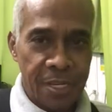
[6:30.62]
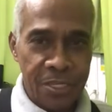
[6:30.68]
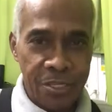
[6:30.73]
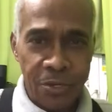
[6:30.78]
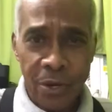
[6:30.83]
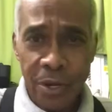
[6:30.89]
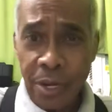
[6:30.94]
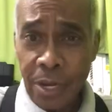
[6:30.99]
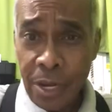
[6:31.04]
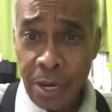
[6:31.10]

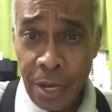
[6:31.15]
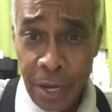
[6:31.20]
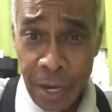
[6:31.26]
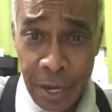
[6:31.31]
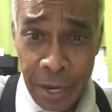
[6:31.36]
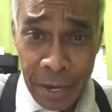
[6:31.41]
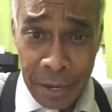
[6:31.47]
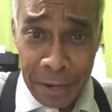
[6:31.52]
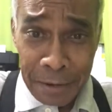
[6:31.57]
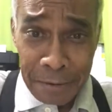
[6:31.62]
So I'm
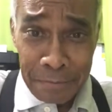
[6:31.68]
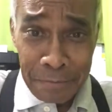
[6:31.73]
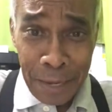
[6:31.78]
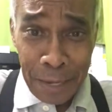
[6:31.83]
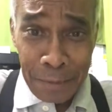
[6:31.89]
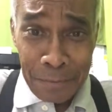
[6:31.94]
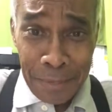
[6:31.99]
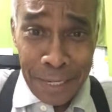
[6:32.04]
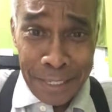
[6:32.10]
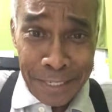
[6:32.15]
gonna
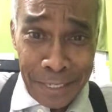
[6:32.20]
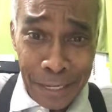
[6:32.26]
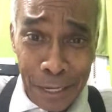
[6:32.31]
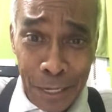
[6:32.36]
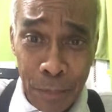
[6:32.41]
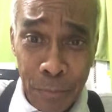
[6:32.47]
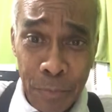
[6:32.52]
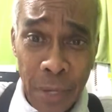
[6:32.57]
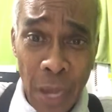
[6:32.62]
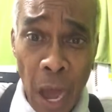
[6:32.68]
make
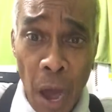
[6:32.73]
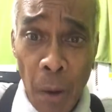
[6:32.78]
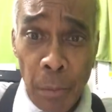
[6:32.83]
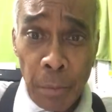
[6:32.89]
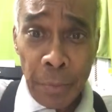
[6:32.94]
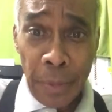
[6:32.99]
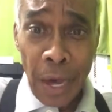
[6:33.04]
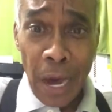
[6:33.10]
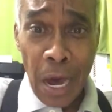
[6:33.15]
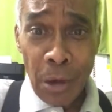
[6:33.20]
myself
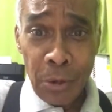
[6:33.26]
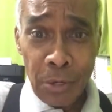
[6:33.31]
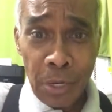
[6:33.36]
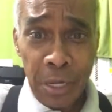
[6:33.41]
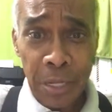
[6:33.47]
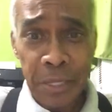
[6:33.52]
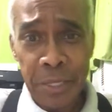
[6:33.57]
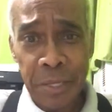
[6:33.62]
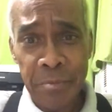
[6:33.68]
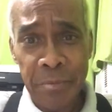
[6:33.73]
calm down a
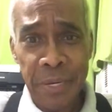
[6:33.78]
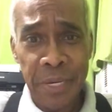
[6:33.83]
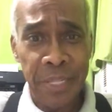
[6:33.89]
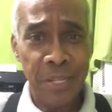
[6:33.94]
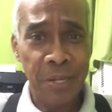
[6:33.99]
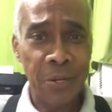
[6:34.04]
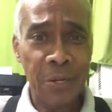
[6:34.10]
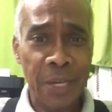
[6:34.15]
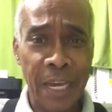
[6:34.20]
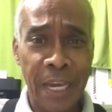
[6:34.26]
little bit,
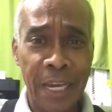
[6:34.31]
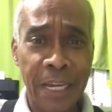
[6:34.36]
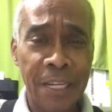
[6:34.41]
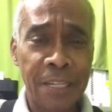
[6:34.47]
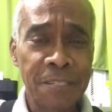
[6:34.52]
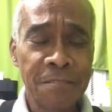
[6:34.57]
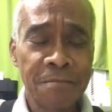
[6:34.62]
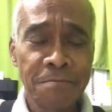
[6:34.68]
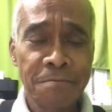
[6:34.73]
okay?